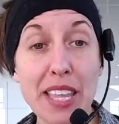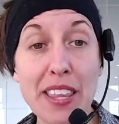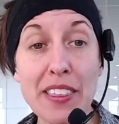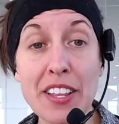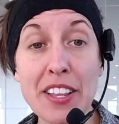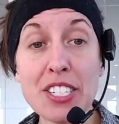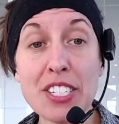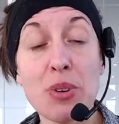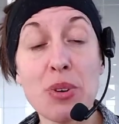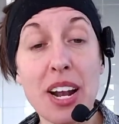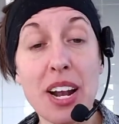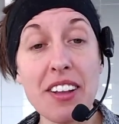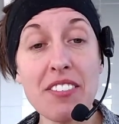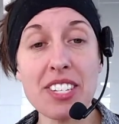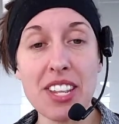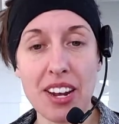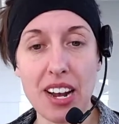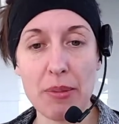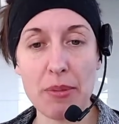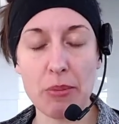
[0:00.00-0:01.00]
this is what I have
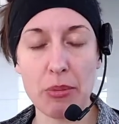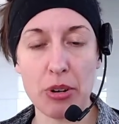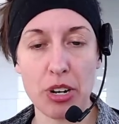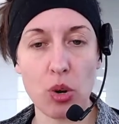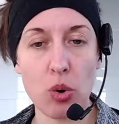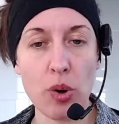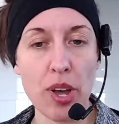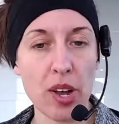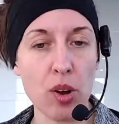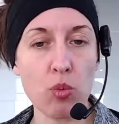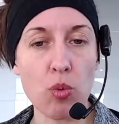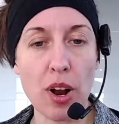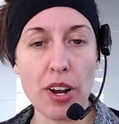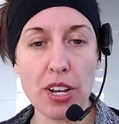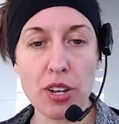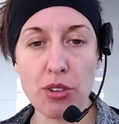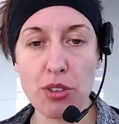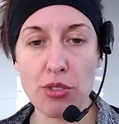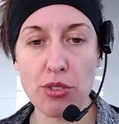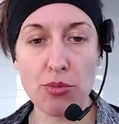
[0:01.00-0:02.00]
set up. I'm going to quick run
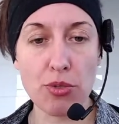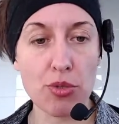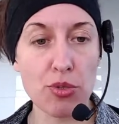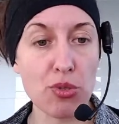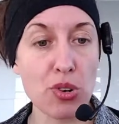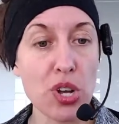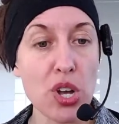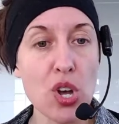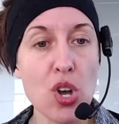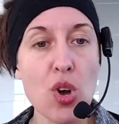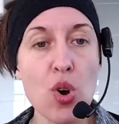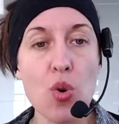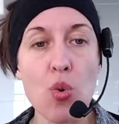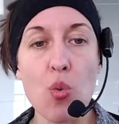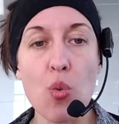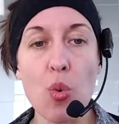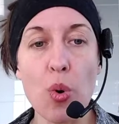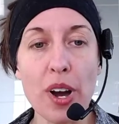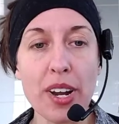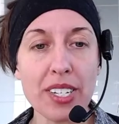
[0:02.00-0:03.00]
you through
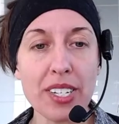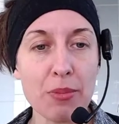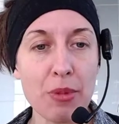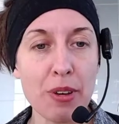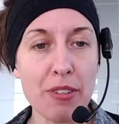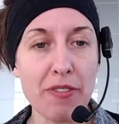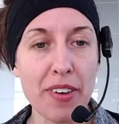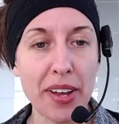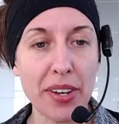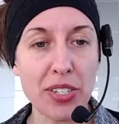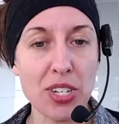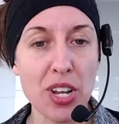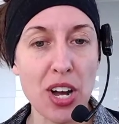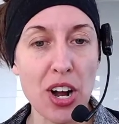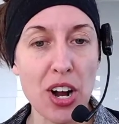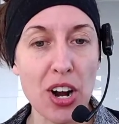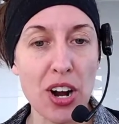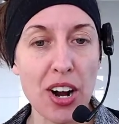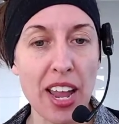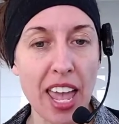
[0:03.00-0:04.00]
what some effects
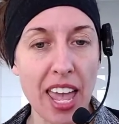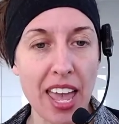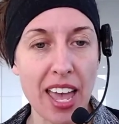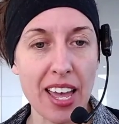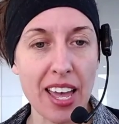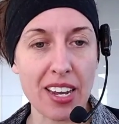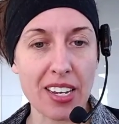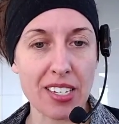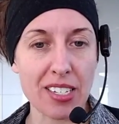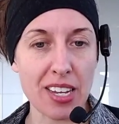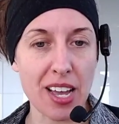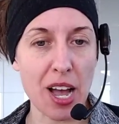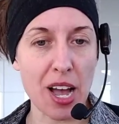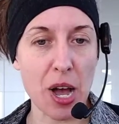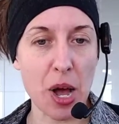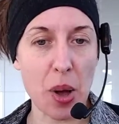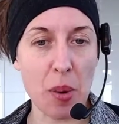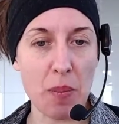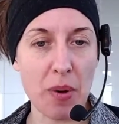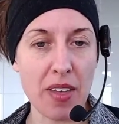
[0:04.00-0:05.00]
are, and
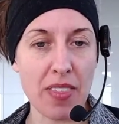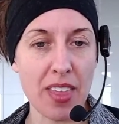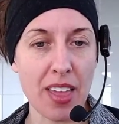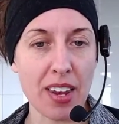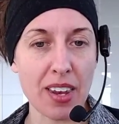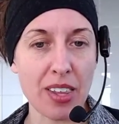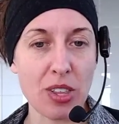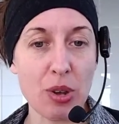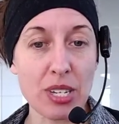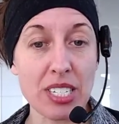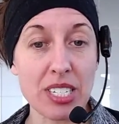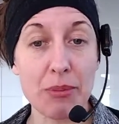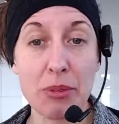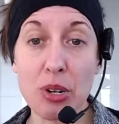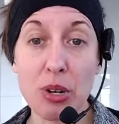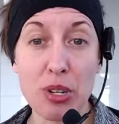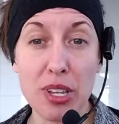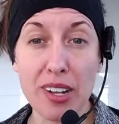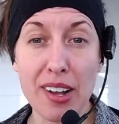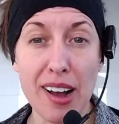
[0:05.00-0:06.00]
then you guys let me
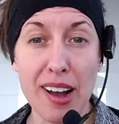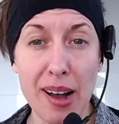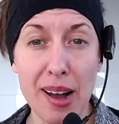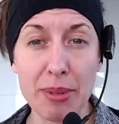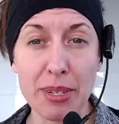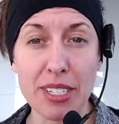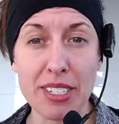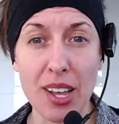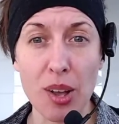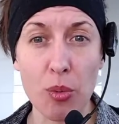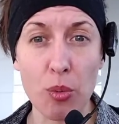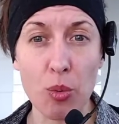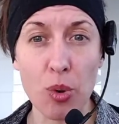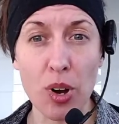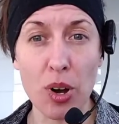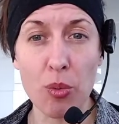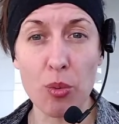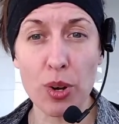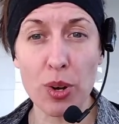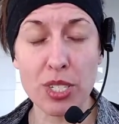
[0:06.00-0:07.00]
know in the comments, like,
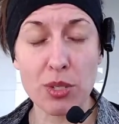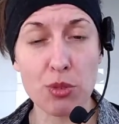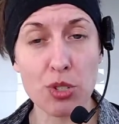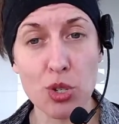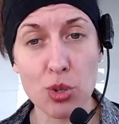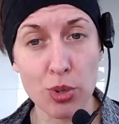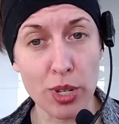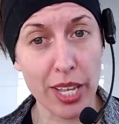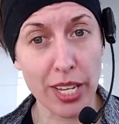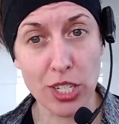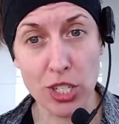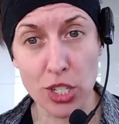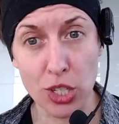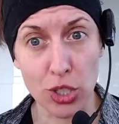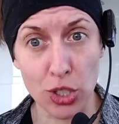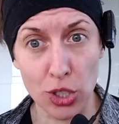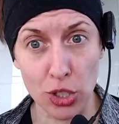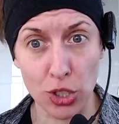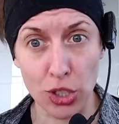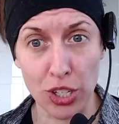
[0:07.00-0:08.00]
what ones would you like to
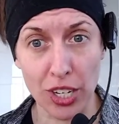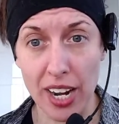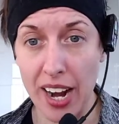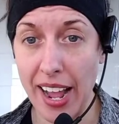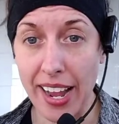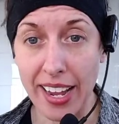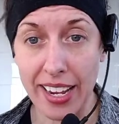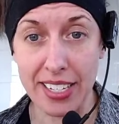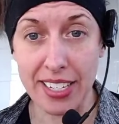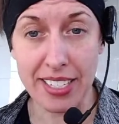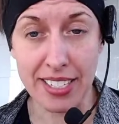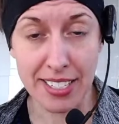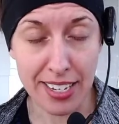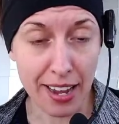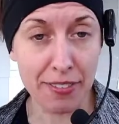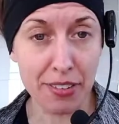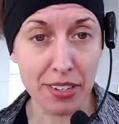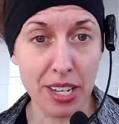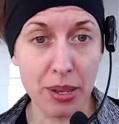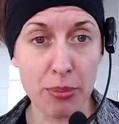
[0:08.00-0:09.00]
learn, and I can
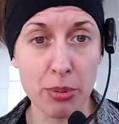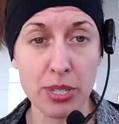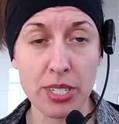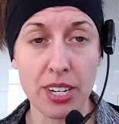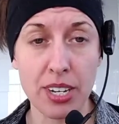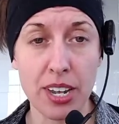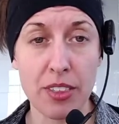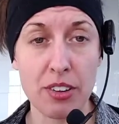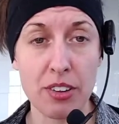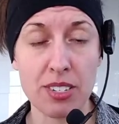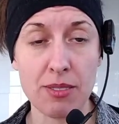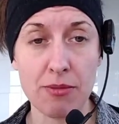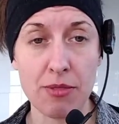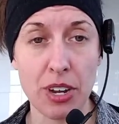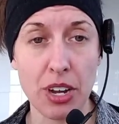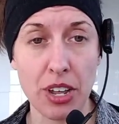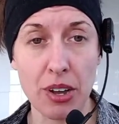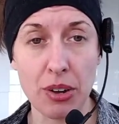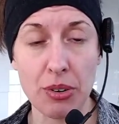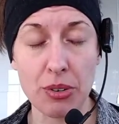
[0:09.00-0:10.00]
definitely put together some
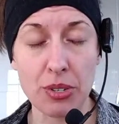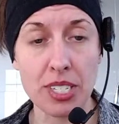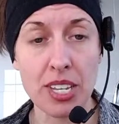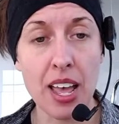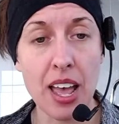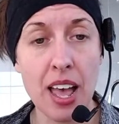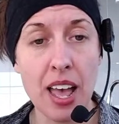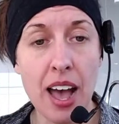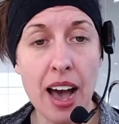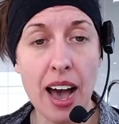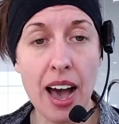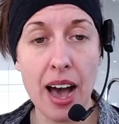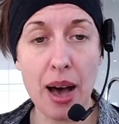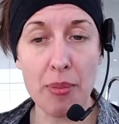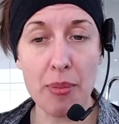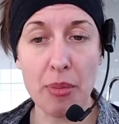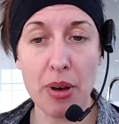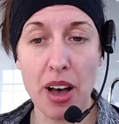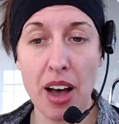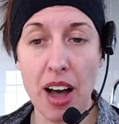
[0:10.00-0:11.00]
videos
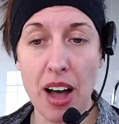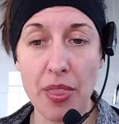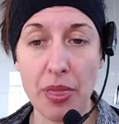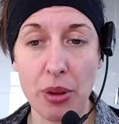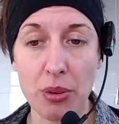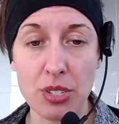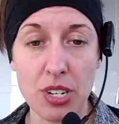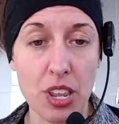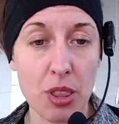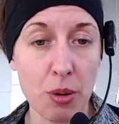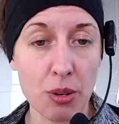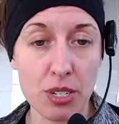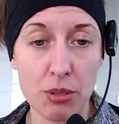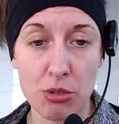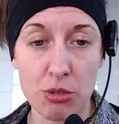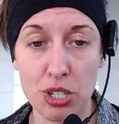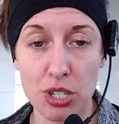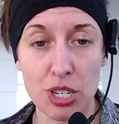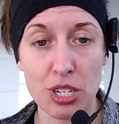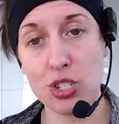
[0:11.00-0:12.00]
on those. Otherwise, I'm
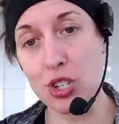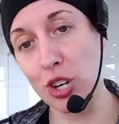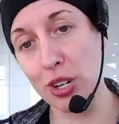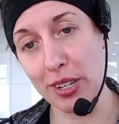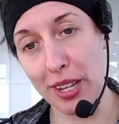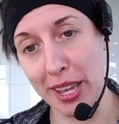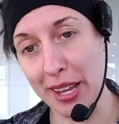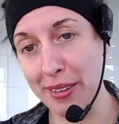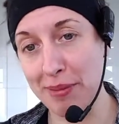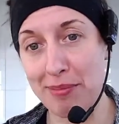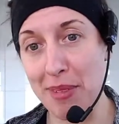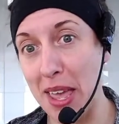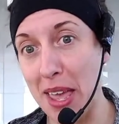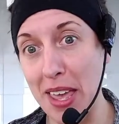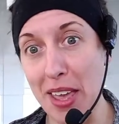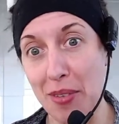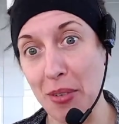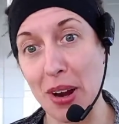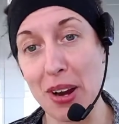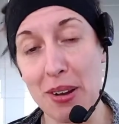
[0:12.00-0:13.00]
just going to start like
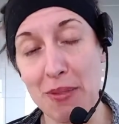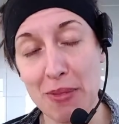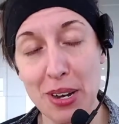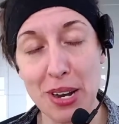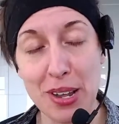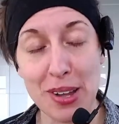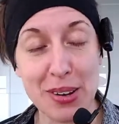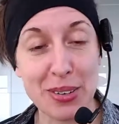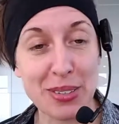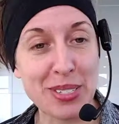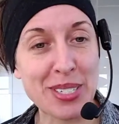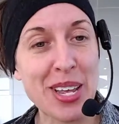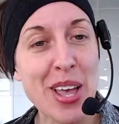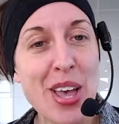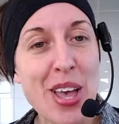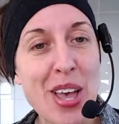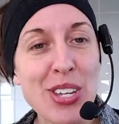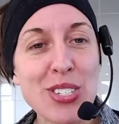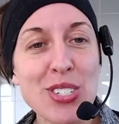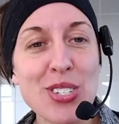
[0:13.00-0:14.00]
making random videos.
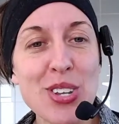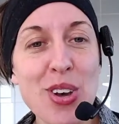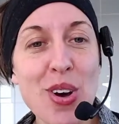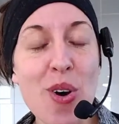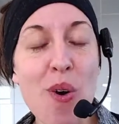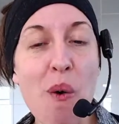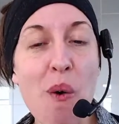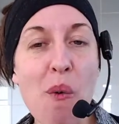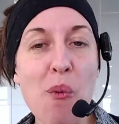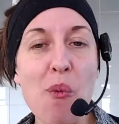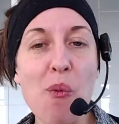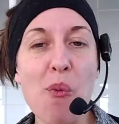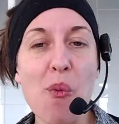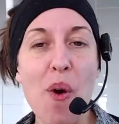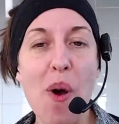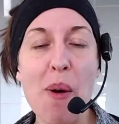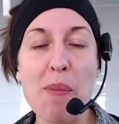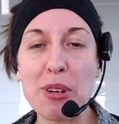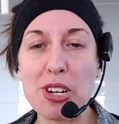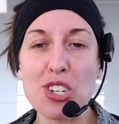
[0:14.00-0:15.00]
So
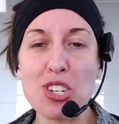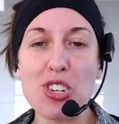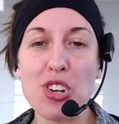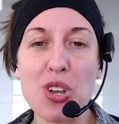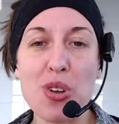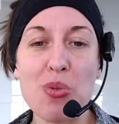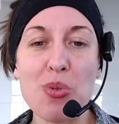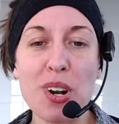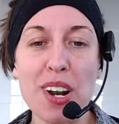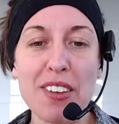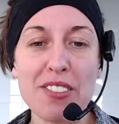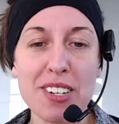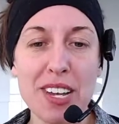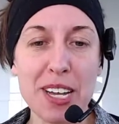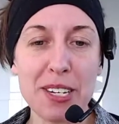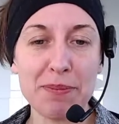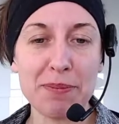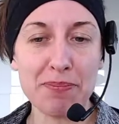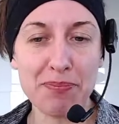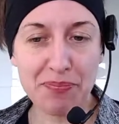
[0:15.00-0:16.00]
I'm going to show you what I've
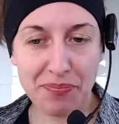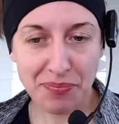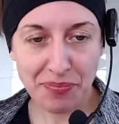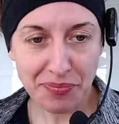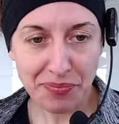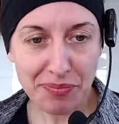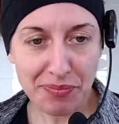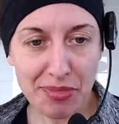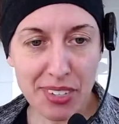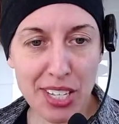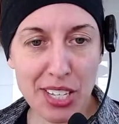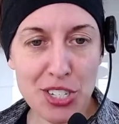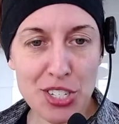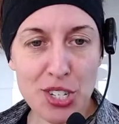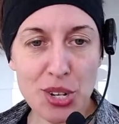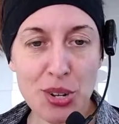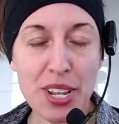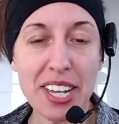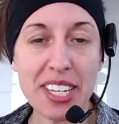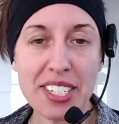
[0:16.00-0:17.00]
done.
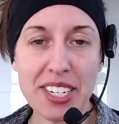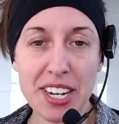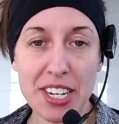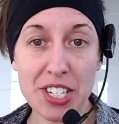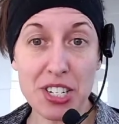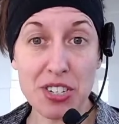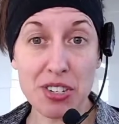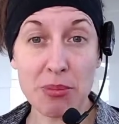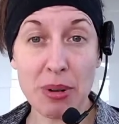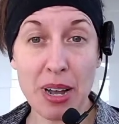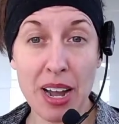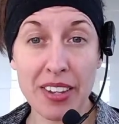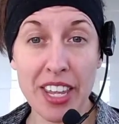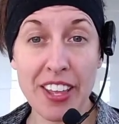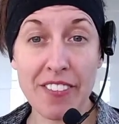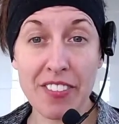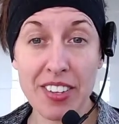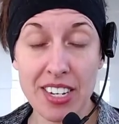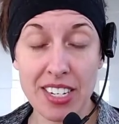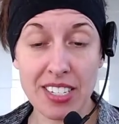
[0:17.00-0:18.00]
So like I said, I stream my
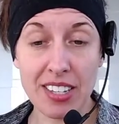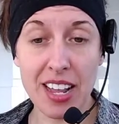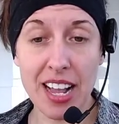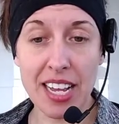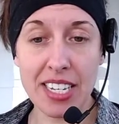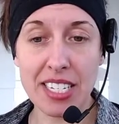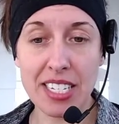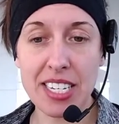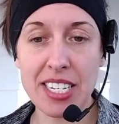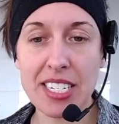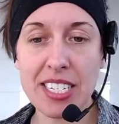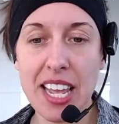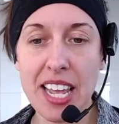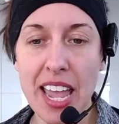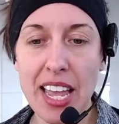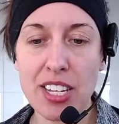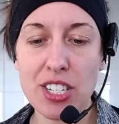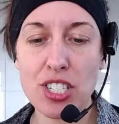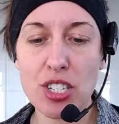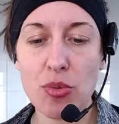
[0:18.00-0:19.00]
online fitness classes,
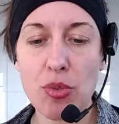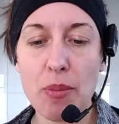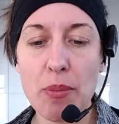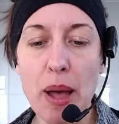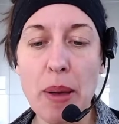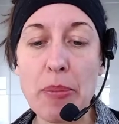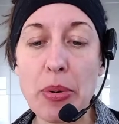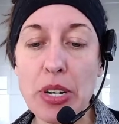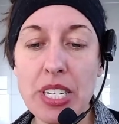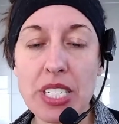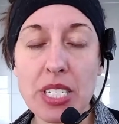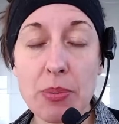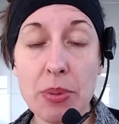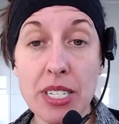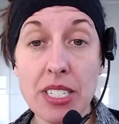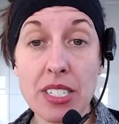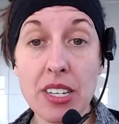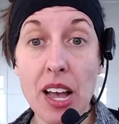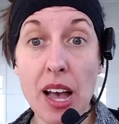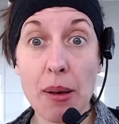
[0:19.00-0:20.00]
and so when my
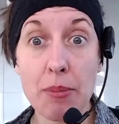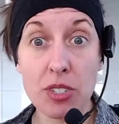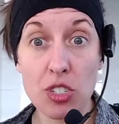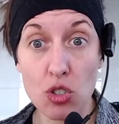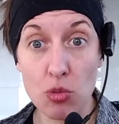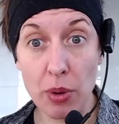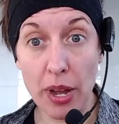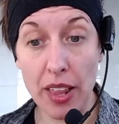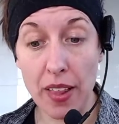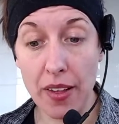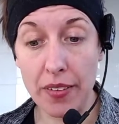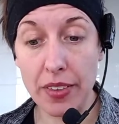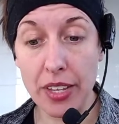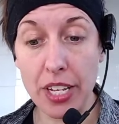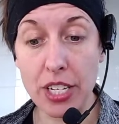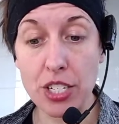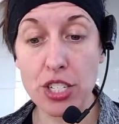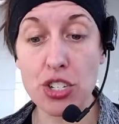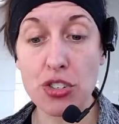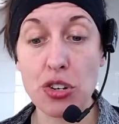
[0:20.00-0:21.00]
participants come to my
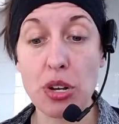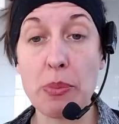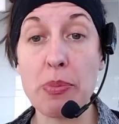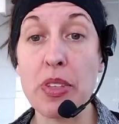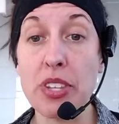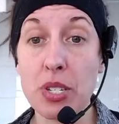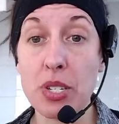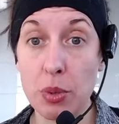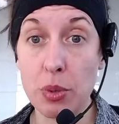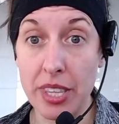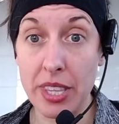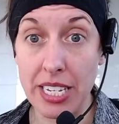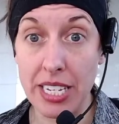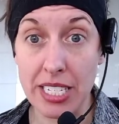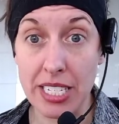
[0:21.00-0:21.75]
online stream, this is what they